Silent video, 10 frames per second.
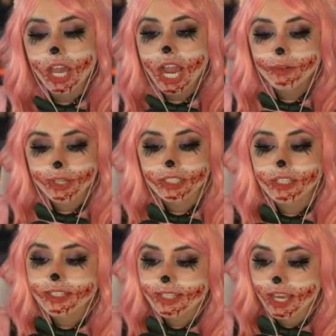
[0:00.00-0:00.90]
I
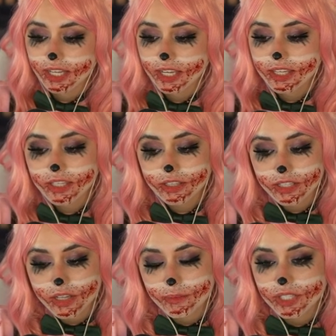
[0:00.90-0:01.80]
recognize that. I think
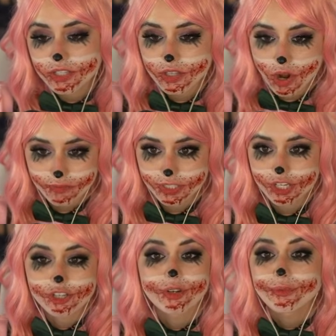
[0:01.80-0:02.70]
this comes into the
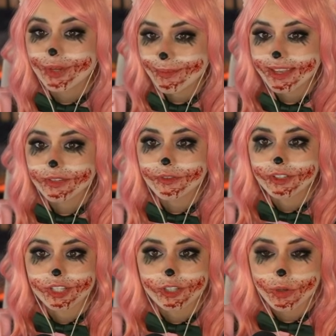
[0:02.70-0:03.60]
conversation of remakes
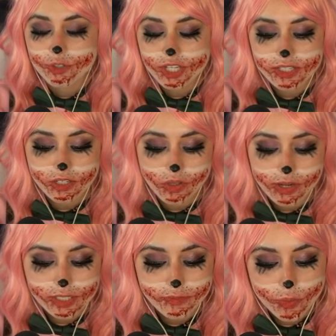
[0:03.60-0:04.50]
versus OGs in a
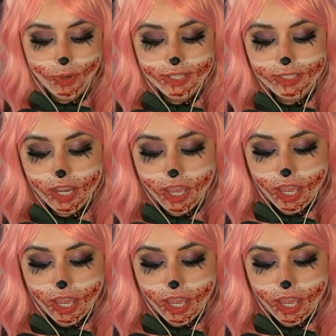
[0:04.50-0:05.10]
lot of different ways.